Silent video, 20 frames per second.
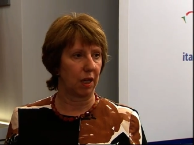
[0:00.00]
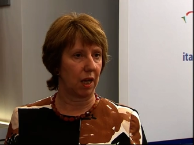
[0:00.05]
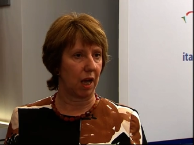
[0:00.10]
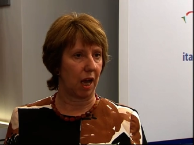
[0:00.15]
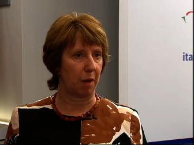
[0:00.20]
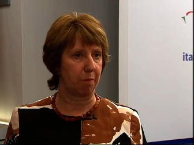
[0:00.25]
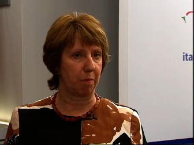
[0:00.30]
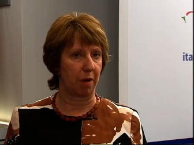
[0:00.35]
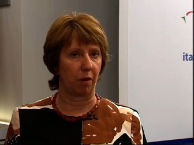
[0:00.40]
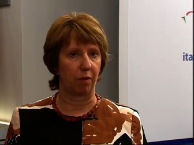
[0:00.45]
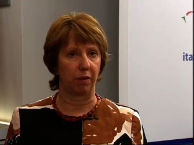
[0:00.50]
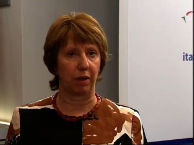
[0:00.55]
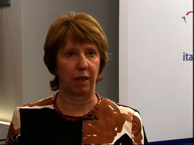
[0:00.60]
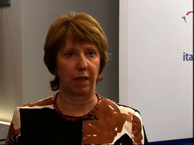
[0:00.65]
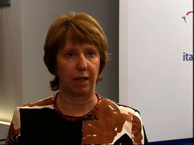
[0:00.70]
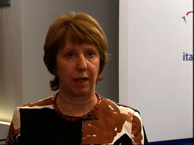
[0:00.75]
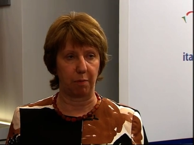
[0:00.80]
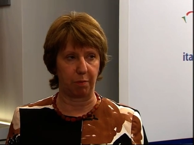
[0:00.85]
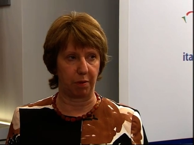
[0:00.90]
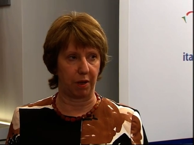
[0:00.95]
about
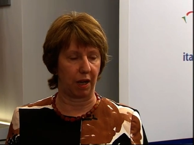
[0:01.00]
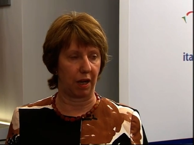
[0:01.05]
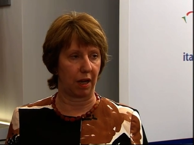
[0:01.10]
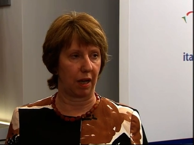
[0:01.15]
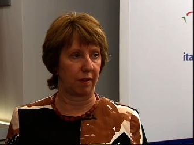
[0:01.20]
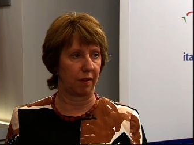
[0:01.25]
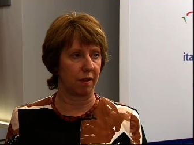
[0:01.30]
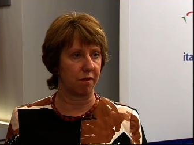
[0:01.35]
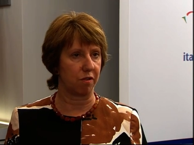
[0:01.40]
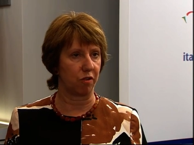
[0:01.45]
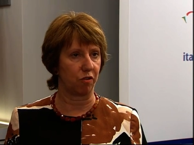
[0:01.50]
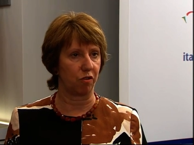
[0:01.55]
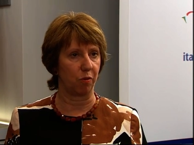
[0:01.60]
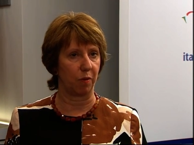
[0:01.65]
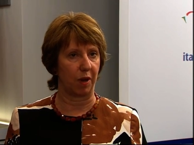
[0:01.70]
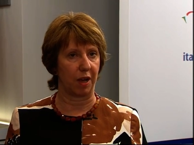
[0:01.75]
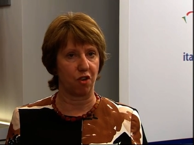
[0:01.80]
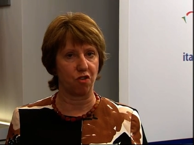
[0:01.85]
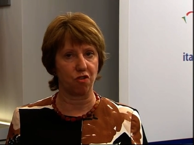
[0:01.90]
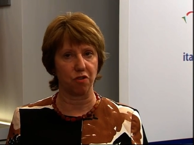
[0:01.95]
Libya and the
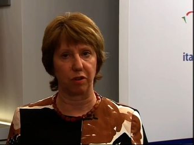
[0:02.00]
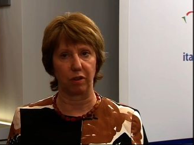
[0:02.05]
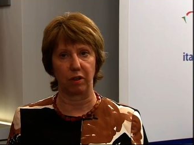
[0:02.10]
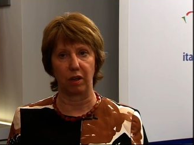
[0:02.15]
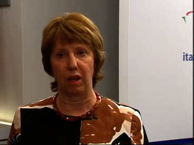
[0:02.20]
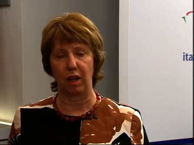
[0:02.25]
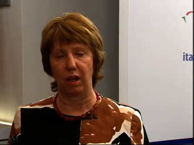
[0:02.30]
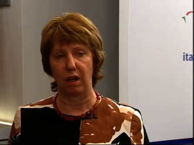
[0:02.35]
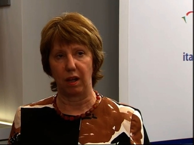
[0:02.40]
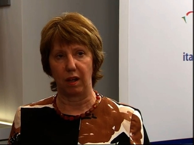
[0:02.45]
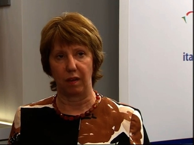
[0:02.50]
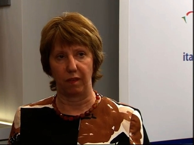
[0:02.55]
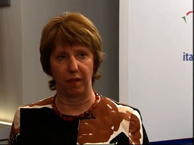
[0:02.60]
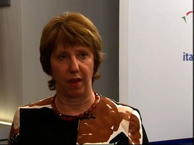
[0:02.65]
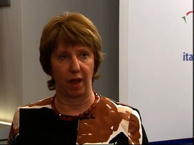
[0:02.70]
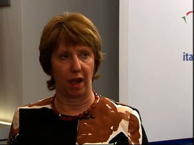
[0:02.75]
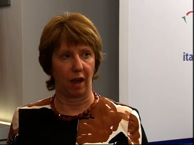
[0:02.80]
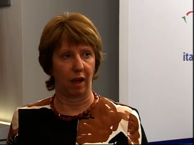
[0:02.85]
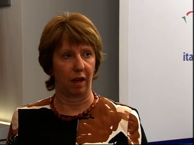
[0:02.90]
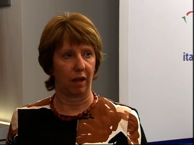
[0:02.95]
situation
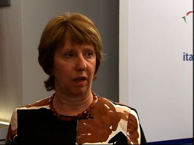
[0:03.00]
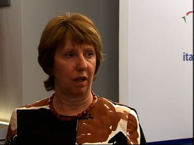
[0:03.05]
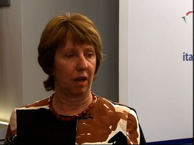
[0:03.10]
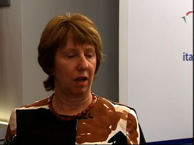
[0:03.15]
there.